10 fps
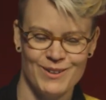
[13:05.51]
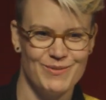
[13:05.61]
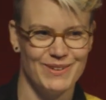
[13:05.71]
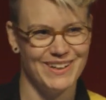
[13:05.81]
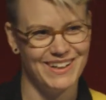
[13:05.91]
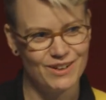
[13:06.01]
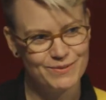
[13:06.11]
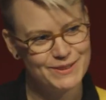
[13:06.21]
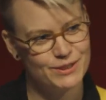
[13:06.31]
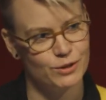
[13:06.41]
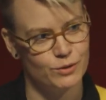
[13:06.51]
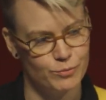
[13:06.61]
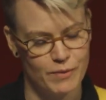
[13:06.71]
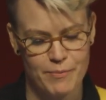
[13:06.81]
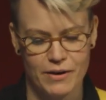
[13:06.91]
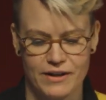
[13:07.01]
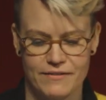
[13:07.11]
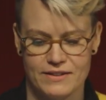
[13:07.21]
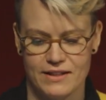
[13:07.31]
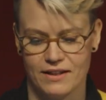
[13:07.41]
but it helps to map out
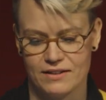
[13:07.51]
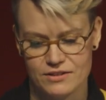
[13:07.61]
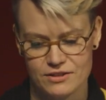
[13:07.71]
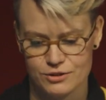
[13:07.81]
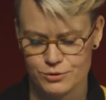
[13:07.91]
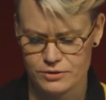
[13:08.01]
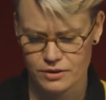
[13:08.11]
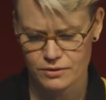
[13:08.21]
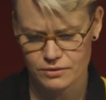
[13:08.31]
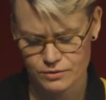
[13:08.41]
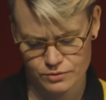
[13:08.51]
everything and then just start